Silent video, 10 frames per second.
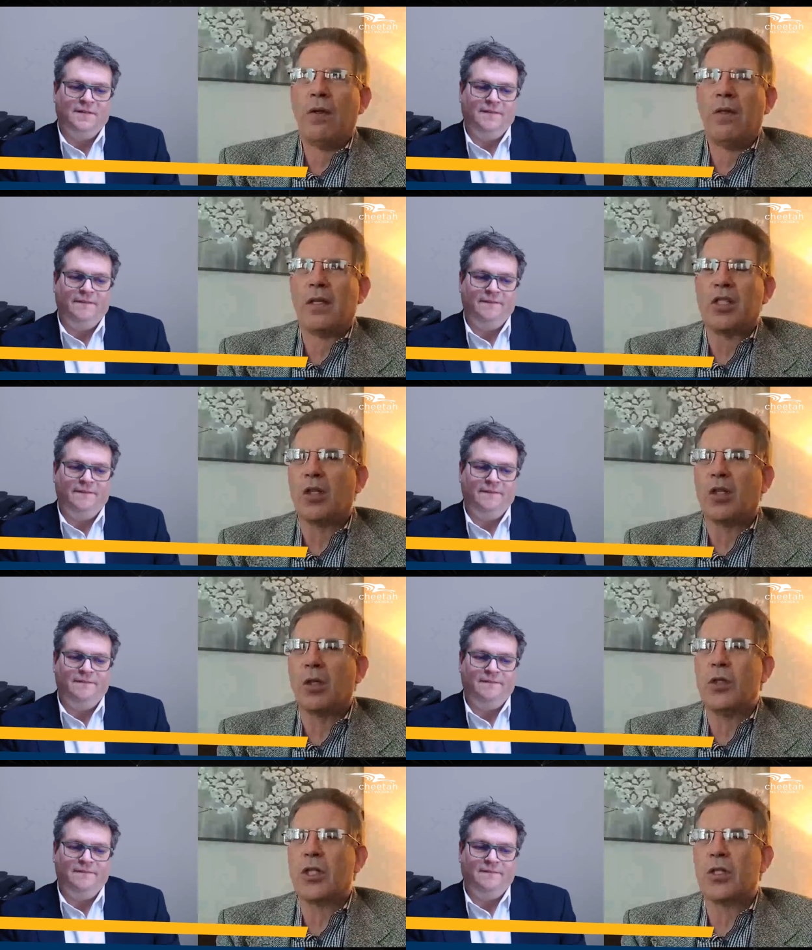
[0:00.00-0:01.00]
Speaker 1: do you think the
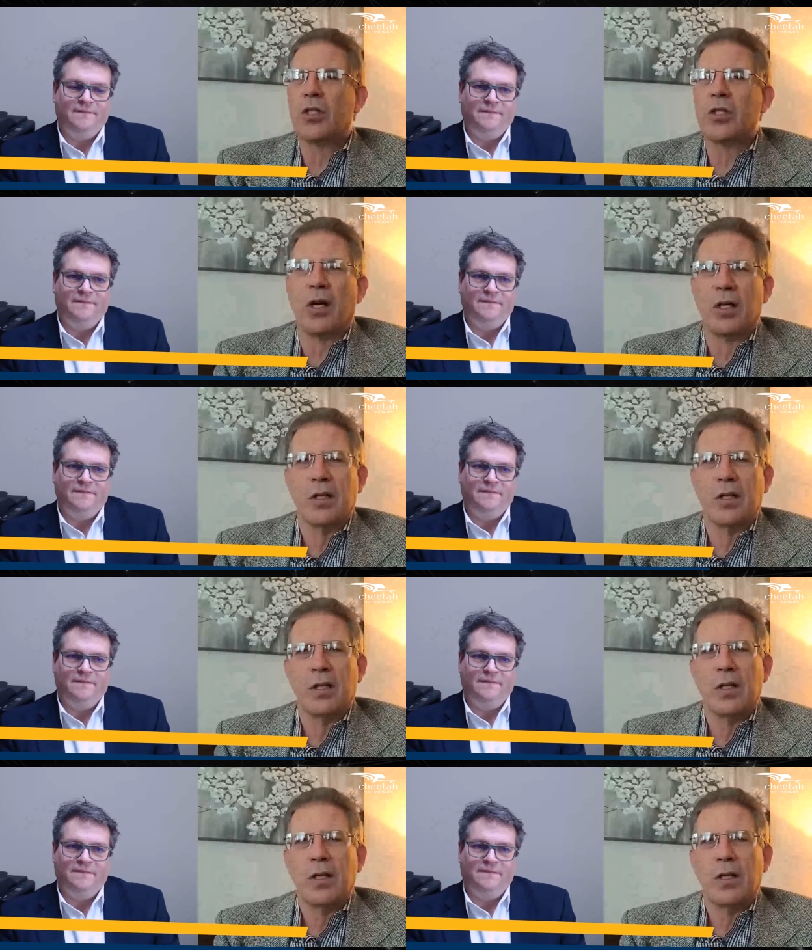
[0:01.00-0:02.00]
solutions are
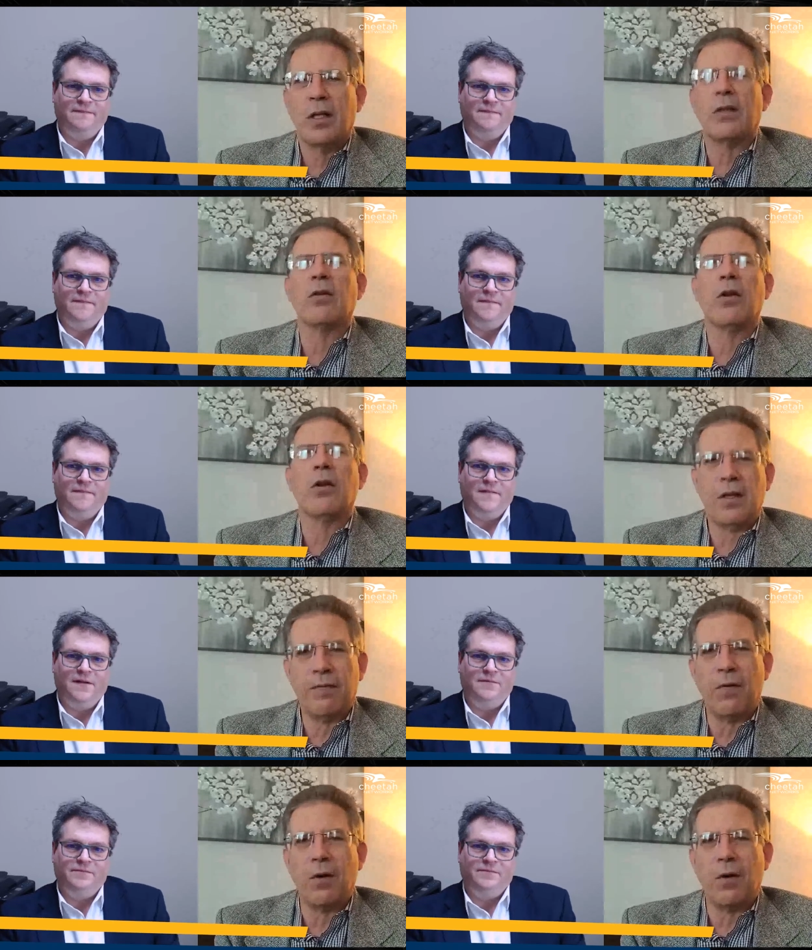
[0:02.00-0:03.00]
that they're looking
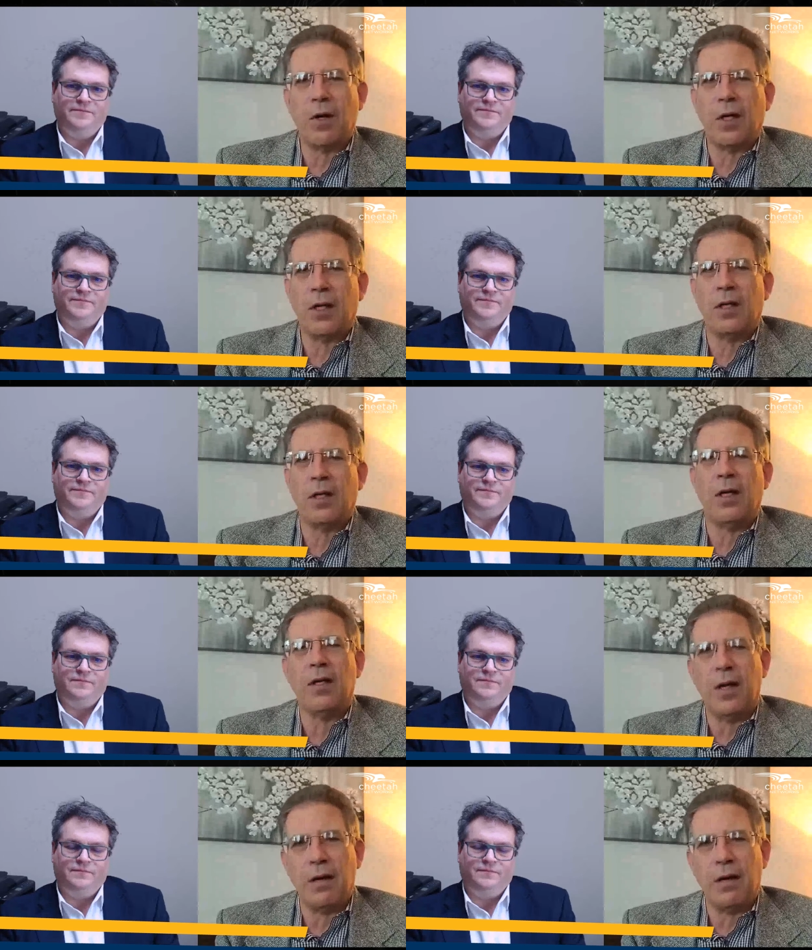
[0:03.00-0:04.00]
for in in
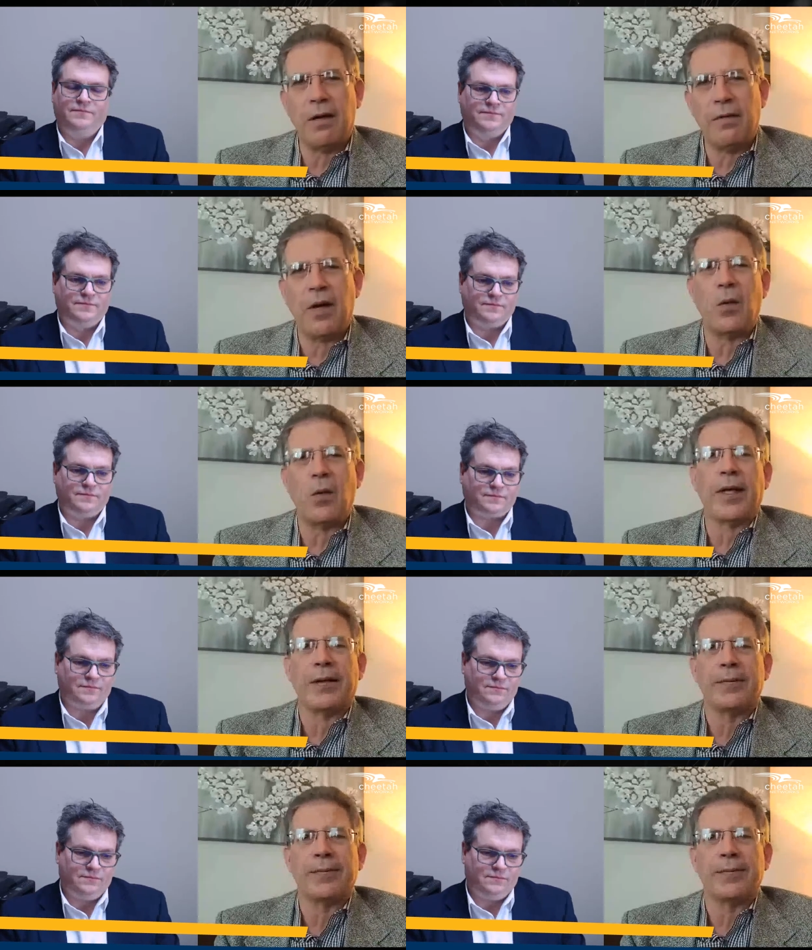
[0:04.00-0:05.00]
the area of networking?
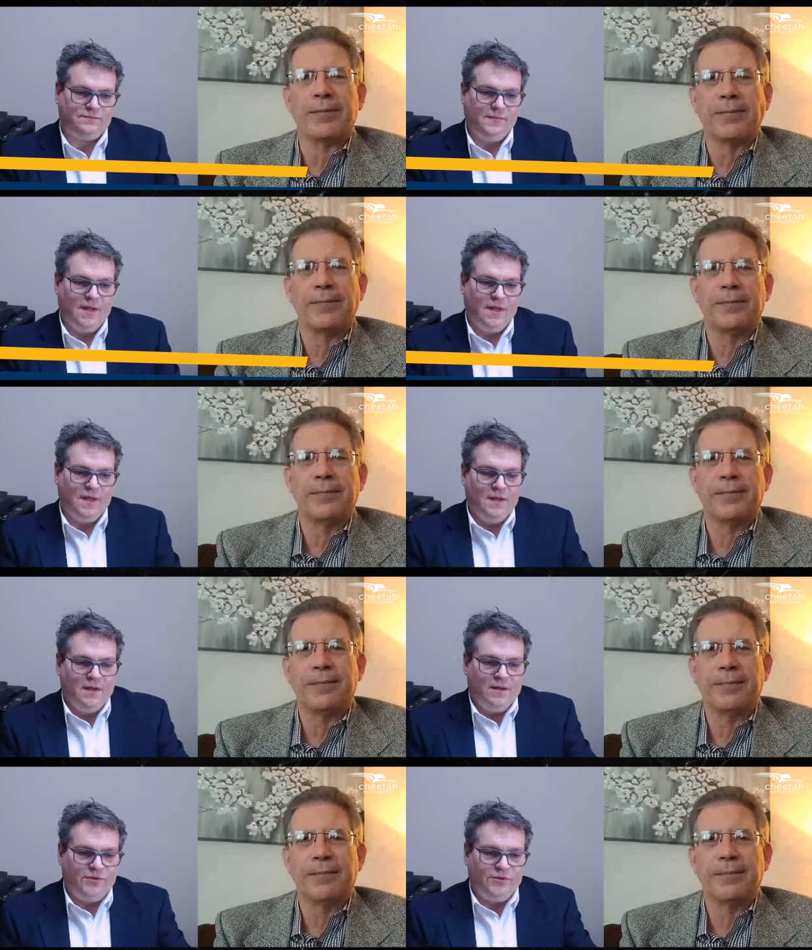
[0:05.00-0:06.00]

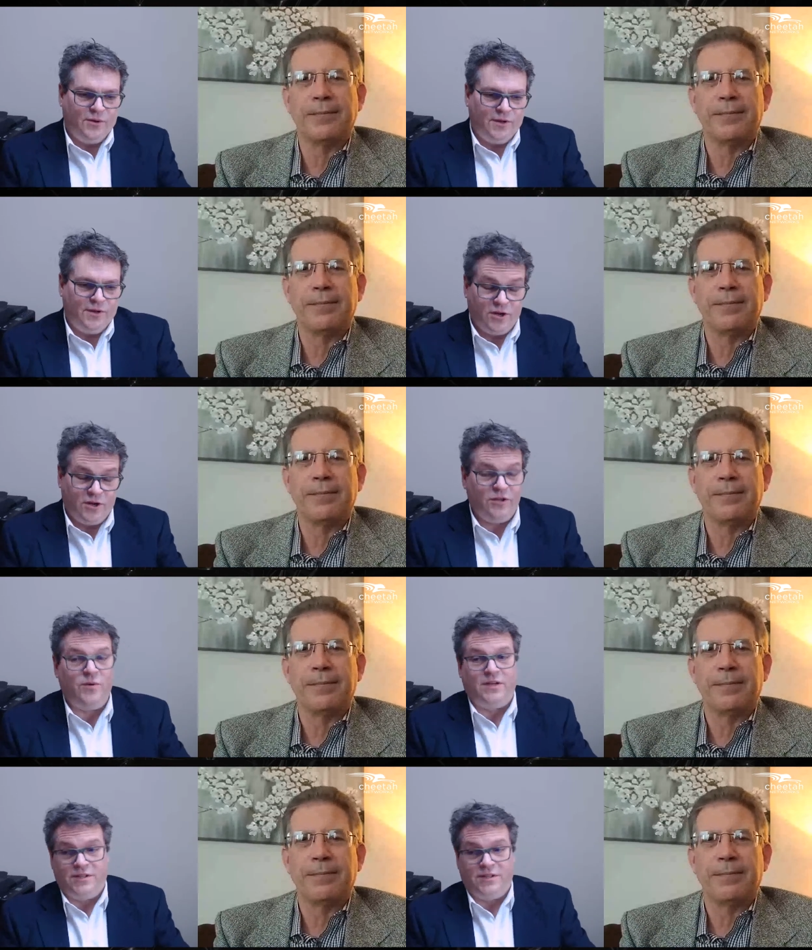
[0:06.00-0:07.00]
Speaker 2: So it's a good
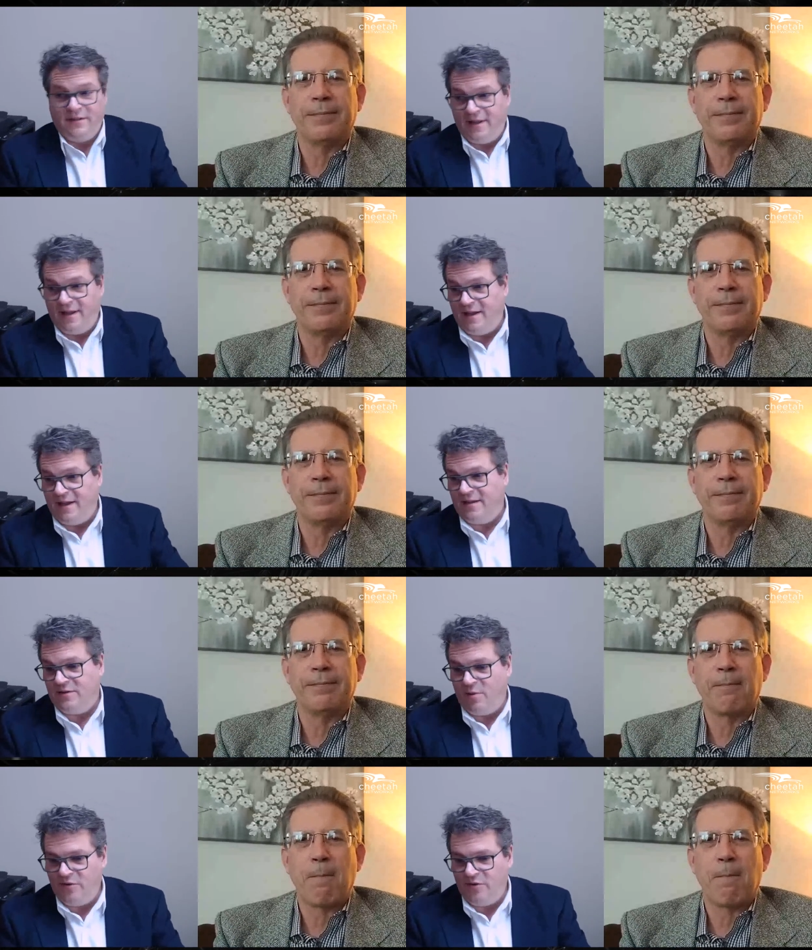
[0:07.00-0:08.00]
question. Uh,
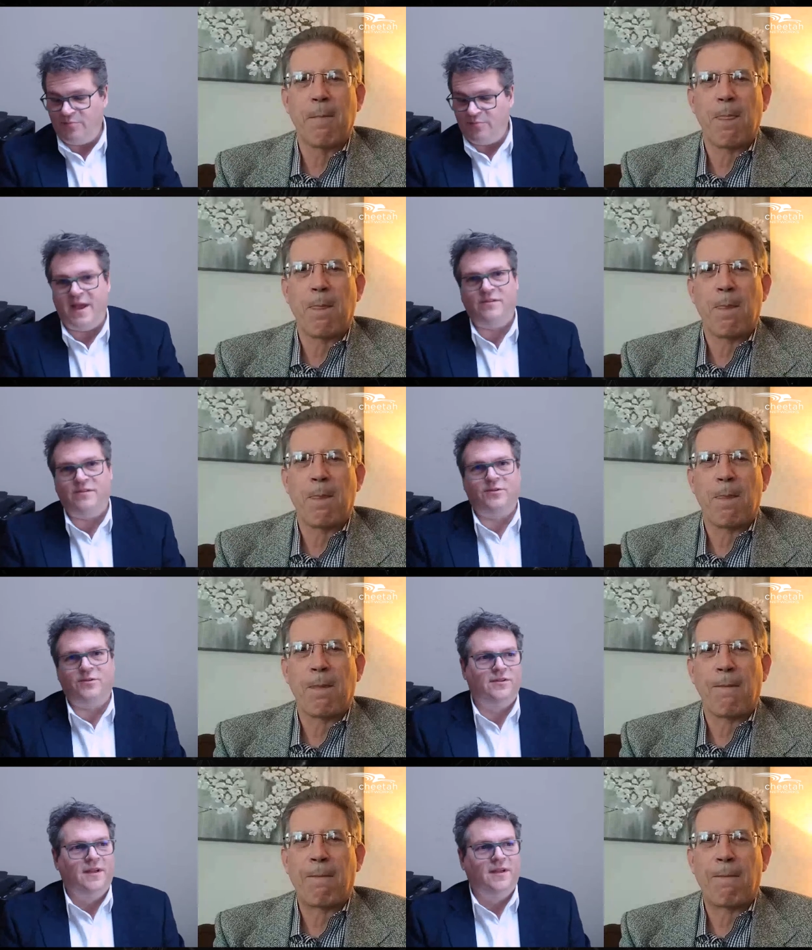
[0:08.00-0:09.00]
there's multiple
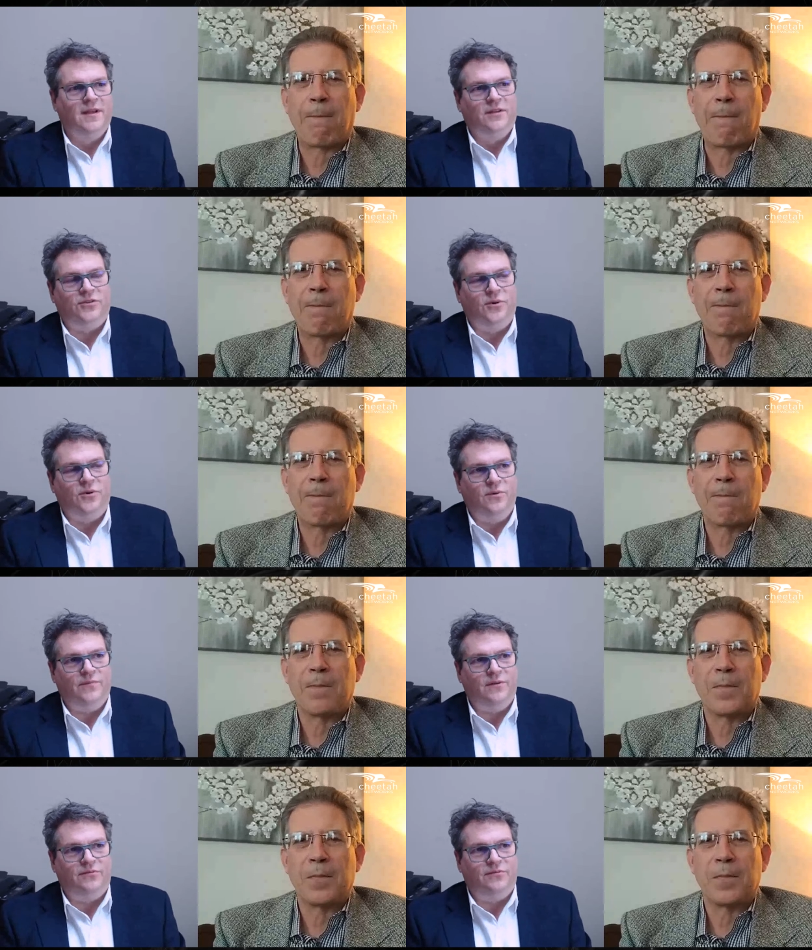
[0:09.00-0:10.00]
answers.
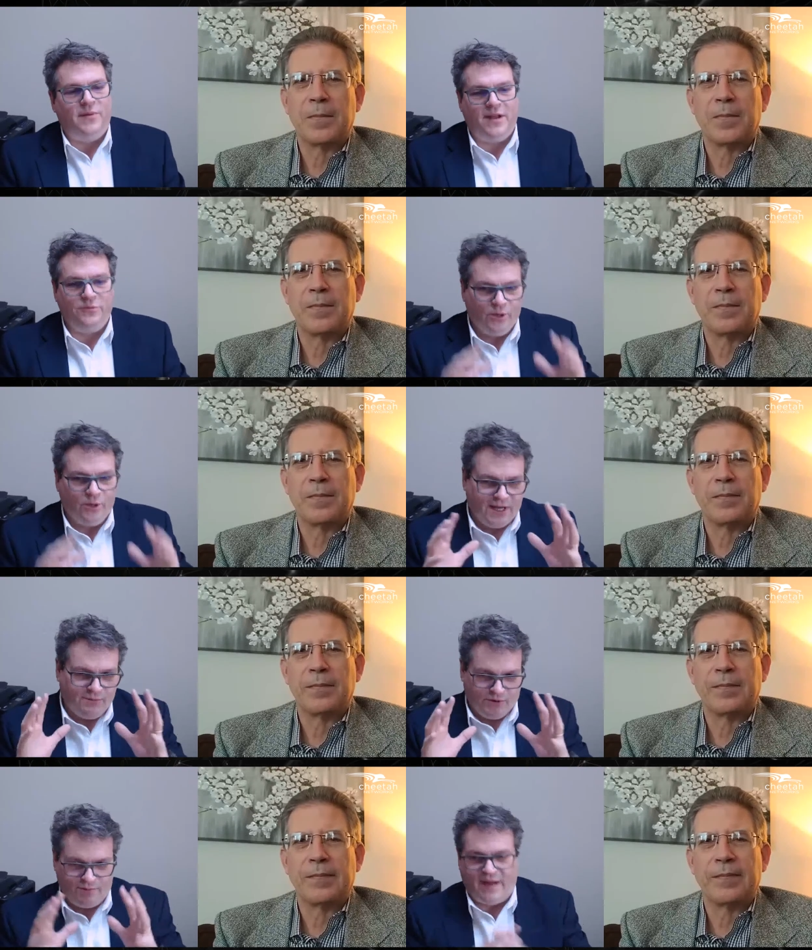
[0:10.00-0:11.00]
So from a
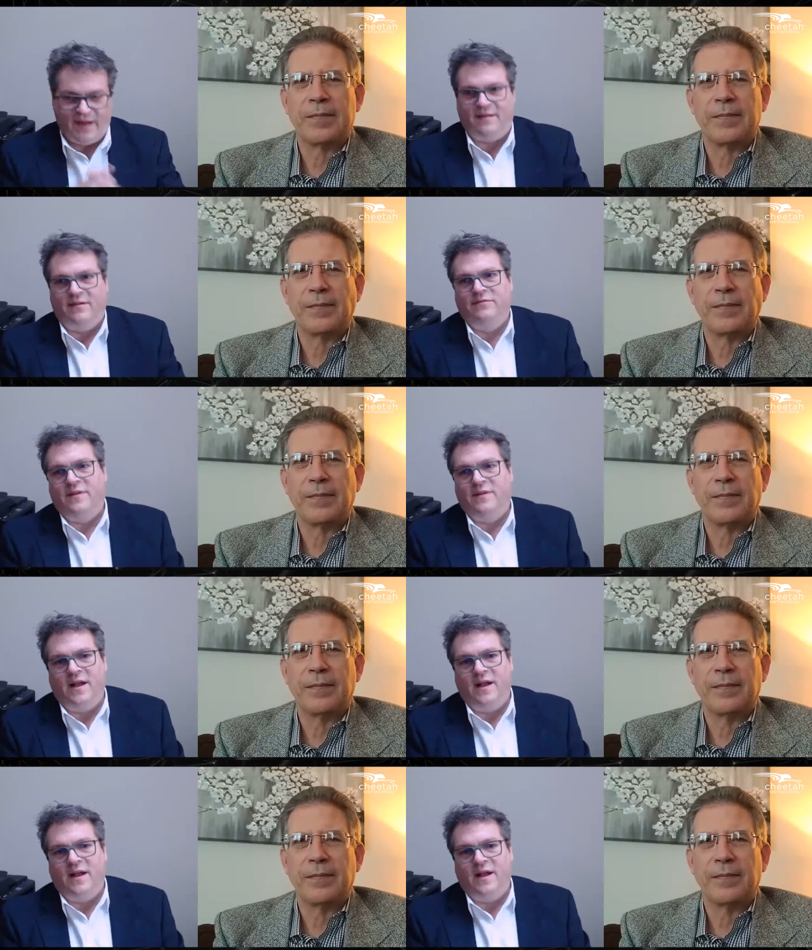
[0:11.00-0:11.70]
networking perspective,